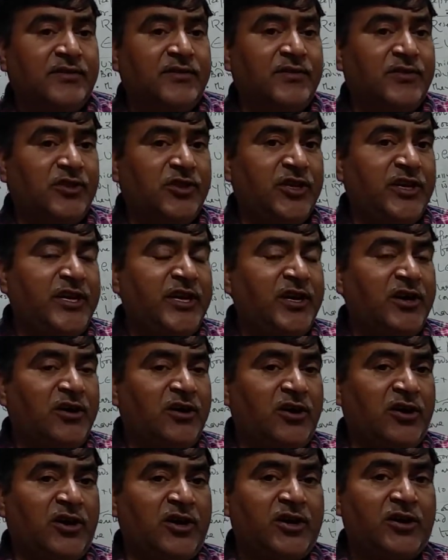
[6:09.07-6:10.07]
they
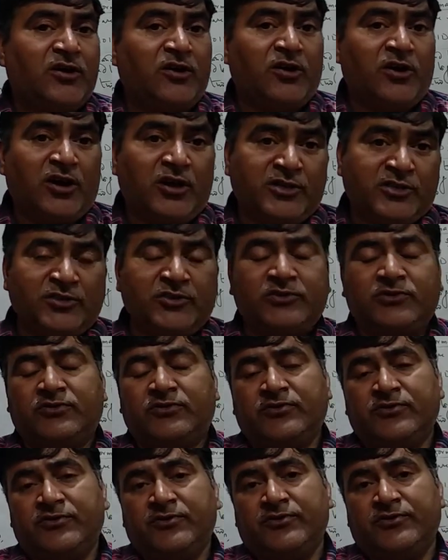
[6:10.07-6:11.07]
are
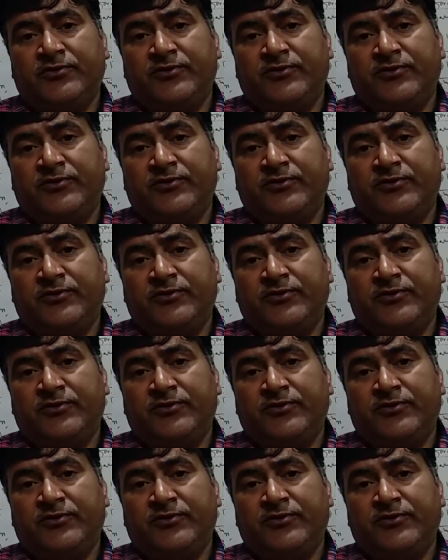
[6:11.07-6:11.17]
also